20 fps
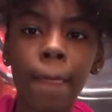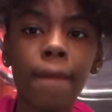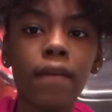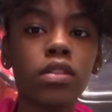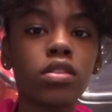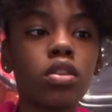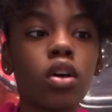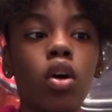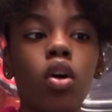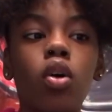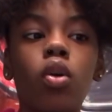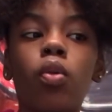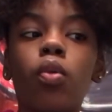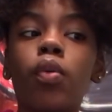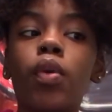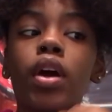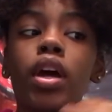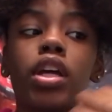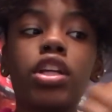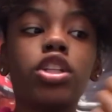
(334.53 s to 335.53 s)
So
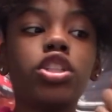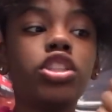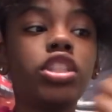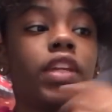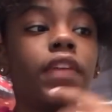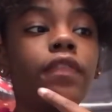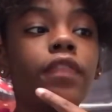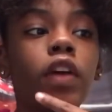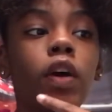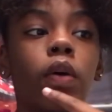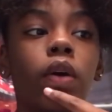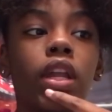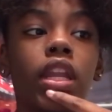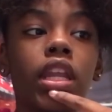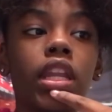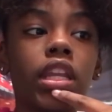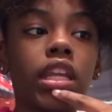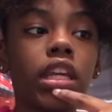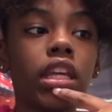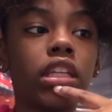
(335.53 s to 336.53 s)
she felt in the
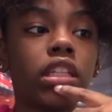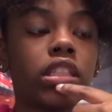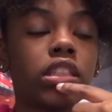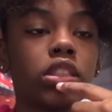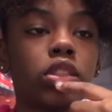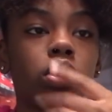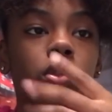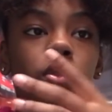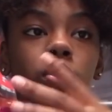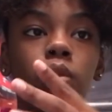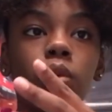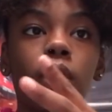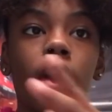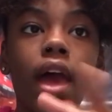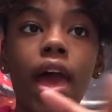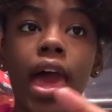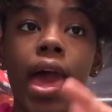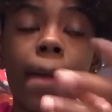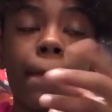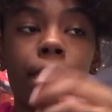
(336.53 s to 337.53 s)
need to
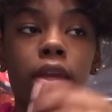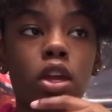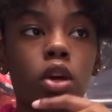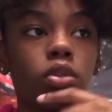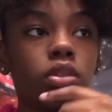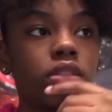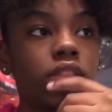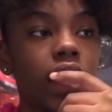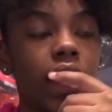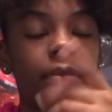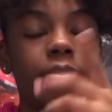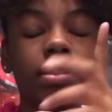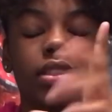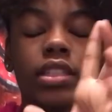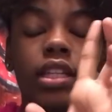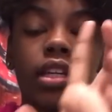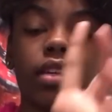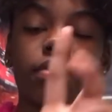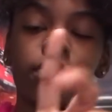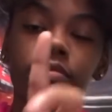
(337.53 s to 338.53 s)
add me on
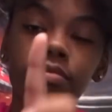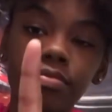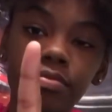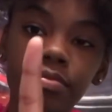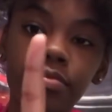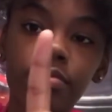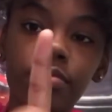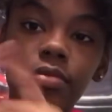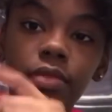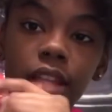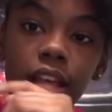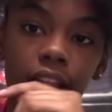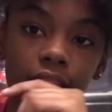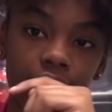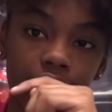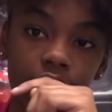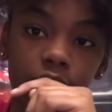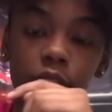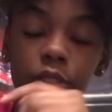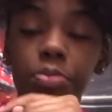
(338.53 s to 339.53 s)
Snapchat. Now
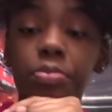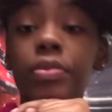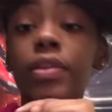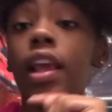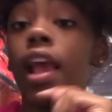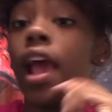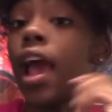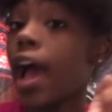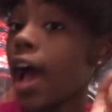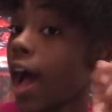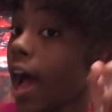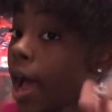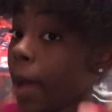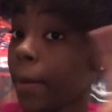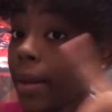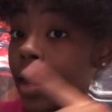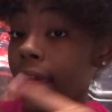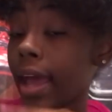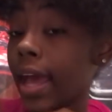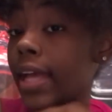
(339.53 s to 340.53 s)
listen, I
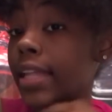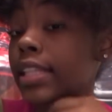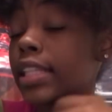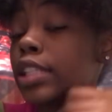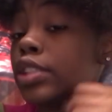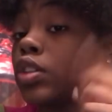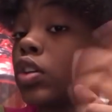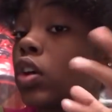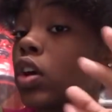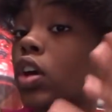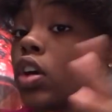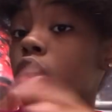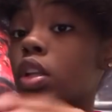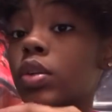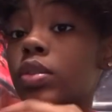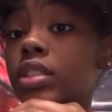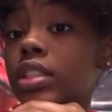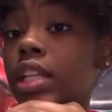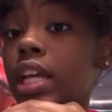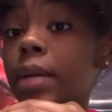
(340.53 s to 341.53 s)
haven't had this girl on
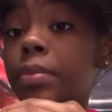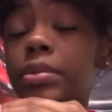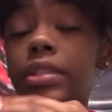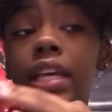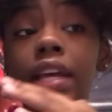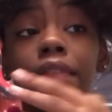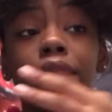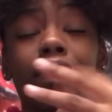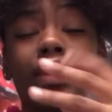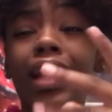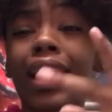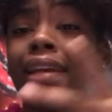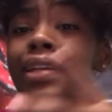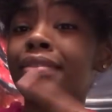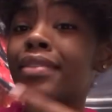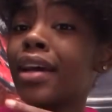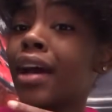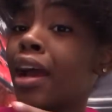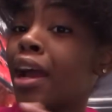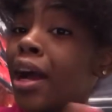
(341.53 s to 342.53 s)
Snapchat for
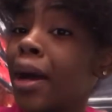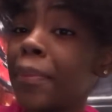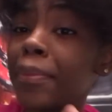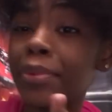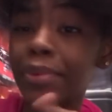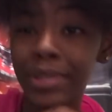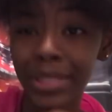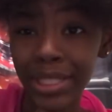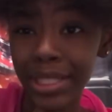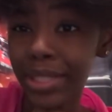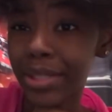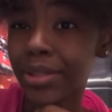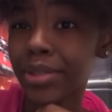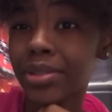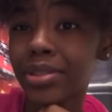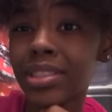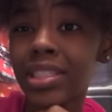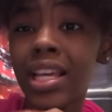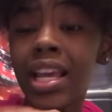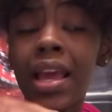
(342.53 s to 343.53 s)
like a couple years,
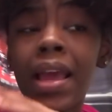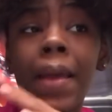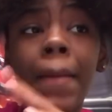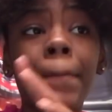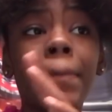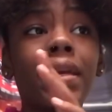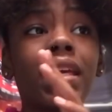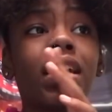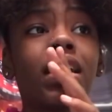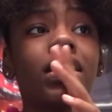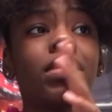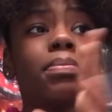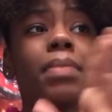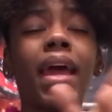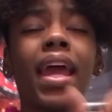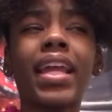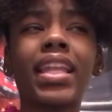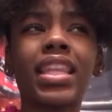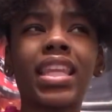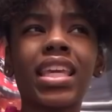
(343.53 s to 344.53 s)
because
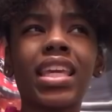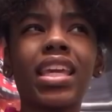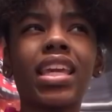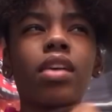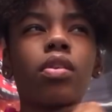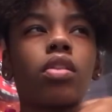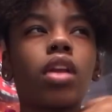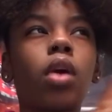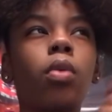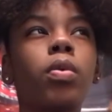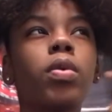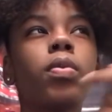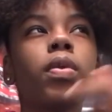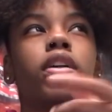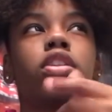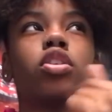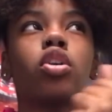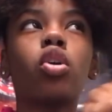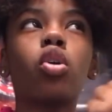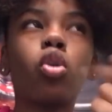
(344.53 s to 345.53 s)
back then, like, we
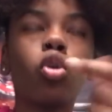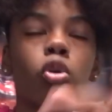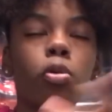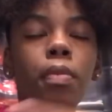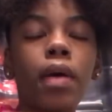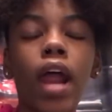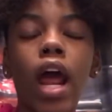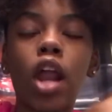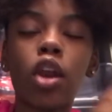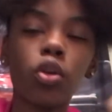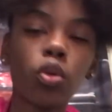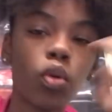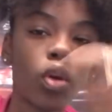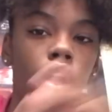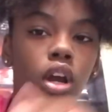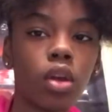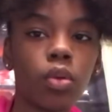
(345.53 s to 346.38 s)
wasn't cool, but I knew her.